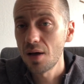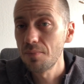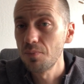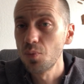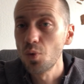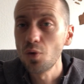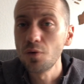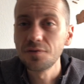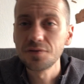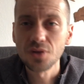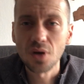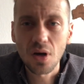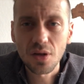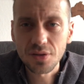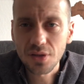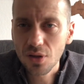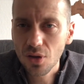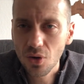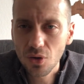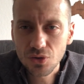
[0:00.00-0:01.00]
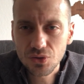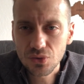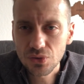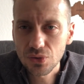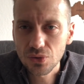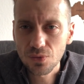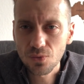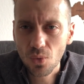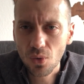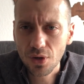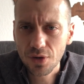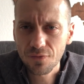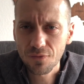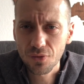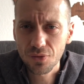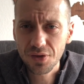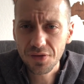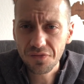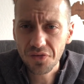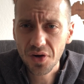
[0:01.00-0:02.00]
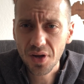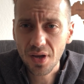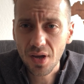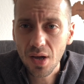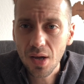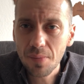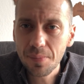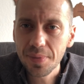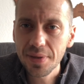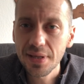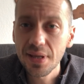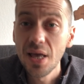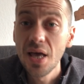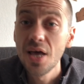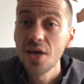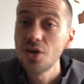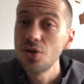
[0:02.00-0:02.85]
moves on and goes to work for a different company,